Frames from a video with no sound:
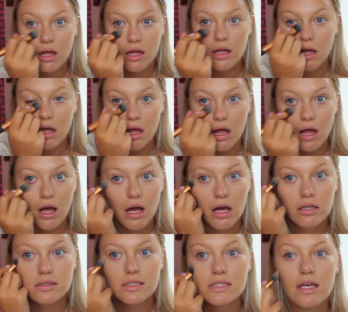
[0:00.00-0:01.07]

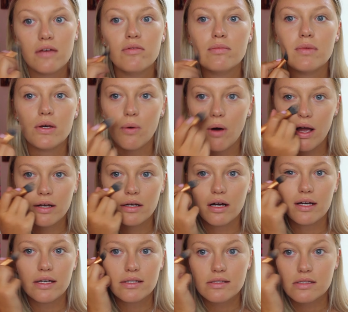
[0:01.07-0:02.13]
and it's giving me quite a
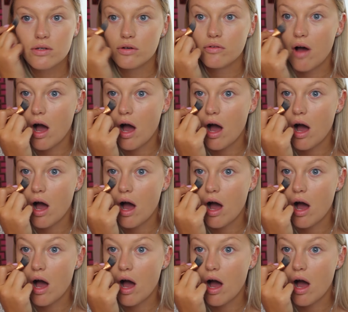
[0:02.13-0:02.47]
nice sort of